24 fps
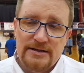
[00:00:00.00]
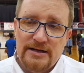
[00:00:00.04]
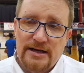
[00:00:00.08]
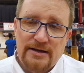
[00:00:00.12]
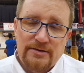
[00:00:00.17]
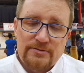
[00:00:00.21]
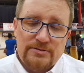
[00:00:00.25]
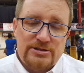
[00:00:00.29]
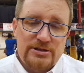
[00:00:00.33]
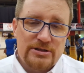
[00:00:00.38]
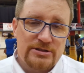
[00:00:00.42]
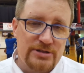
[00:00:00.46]

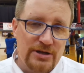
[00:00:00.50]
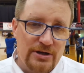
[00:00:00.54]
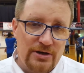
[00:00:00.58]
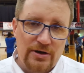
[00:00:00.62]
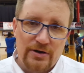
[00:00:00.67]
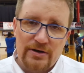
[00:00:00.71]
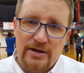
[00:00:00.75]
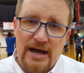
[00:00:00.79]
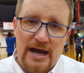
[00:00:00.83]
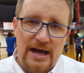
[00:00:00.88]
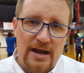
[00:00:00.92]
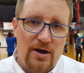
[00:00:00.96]
It was just a
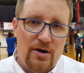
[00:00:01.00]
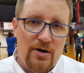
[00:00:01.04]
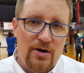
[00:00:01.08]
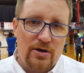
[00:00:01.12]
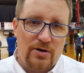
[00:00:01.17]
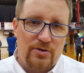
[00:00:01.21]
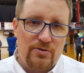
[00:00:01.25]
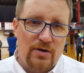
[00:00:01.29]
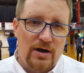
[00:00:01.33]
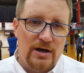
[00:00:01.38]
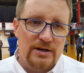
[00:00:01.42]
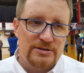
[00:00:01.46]
good night all
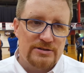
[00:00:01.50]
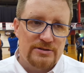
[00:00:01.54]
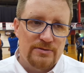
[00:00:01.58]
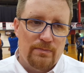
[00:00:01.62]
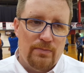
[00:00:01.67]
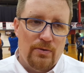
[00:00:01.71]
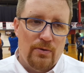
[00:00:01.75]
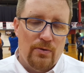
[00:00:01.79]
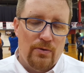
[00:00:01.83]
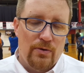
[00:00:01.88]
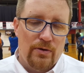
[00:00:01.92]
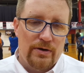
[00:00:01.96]
across the
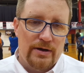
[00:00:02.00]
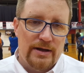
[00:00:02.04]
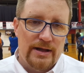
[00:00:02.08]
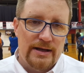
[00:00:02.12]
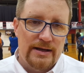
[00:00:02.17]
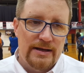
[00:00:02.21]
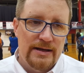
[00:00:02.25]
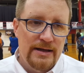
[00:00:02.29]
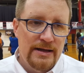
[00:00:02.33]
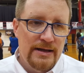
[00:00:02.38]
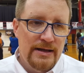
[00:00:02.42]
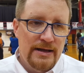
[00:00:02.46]
board,
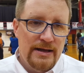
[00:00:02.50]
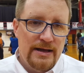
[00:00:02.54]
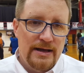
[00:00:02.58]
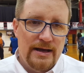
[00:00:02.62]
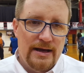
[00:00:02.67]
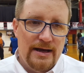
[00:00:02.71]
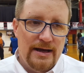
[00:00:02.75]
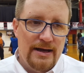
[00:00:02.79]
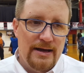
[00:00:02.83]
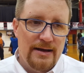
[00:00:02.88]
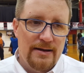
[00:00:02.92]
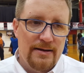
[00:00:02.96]
and
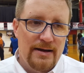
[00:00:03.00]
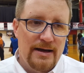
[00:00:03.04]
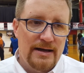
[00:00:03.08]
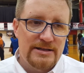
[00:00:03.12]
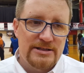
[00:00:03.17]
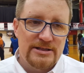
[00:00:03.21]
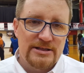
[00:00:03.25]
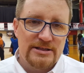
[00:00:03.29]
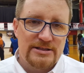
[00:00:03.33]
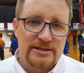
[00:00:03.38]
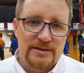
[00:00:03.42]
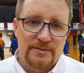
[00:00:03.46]
I
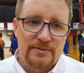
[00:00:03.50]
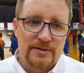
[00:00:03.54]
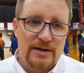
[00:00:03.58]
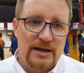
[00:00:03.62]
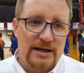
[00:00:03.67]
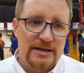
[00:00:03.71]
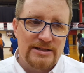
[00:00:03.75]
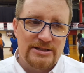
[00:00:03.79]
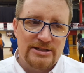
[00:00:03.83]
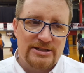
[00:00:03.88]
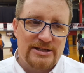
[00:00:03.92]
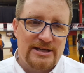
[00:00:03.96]

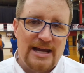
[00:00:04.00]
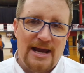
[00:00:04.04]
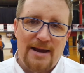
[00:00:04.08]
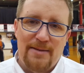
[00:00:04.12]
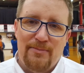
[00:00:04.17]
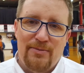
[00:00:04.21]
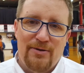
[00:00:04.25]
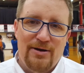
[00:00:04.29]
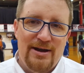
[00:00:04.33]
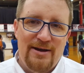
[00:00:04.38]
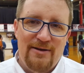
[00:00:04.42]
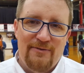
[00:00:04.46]
just
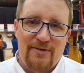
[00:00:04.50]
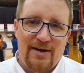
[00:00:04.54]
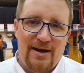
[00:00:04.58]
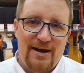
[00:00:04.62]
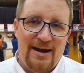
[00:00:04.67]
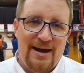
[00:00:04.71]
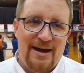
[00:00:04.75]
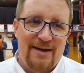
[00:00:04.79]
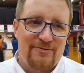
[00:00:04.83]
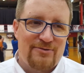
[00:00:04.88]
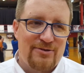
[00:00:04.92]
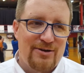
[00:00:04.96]
can't believe
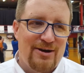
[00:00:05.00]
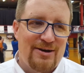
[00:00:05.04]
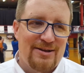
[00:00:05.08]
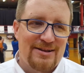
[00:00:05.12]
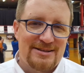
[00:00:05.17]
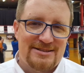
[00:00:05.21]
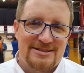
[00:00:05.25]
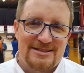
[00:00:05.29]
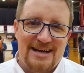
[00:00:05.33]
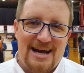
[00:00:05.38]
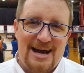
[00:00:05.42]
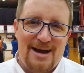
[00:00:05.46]
after all
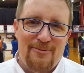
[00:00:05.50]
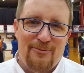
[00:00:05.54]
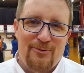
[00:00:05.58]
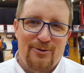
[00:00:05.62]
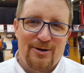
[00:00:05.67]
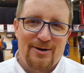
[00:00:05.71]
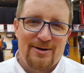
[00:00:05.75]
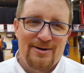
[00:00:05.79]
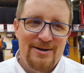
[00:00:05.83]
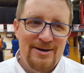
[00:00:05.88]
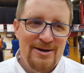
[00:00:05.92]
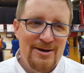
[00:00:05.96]
this time
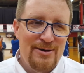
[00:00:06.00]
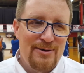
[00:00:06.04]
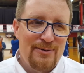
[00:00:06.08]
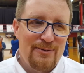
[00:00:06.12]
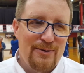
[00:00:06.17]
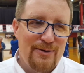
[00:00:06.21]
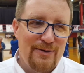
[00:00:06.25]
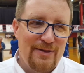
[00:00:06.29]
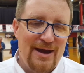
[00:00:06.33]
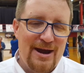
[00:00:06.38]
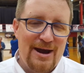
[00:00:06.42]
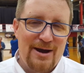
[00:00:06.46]

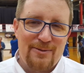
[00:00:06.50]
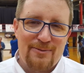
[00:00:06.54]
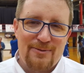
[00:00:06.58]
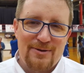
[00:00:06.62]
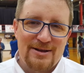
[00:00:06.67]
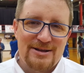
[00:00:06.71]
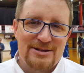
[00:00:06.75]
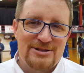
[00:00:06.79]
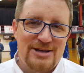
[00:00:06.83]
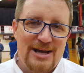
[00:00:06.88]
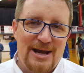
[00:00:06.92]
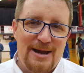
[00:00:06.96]
we're there and
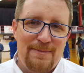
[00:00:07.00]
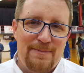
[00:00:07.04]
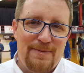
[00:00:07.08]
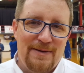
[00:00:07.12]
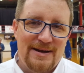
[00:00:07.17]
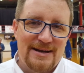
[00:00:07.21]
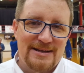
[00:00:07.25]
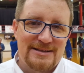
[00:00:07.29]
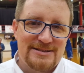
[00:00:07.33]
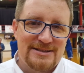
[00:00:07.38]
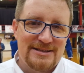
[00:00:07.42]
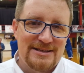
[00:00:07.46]
we're the
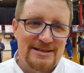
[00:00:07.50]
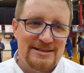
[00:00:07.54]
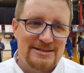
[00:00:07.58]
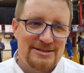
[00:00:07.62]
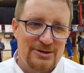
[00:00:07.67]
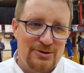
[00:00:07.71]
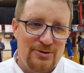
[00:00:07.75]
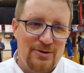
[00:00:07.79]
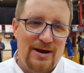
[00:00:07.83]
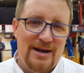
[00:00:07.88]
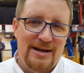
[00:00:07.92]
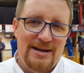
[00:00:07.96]
champion. It's
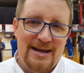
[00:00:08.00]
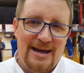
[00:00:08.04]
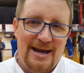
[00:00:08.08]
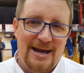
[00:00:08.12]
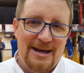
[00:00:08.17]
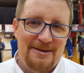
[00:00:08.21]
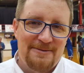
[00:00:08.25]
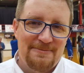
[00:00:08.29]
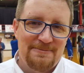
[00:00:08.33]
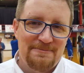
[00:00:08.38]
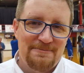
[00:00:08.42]
a great day.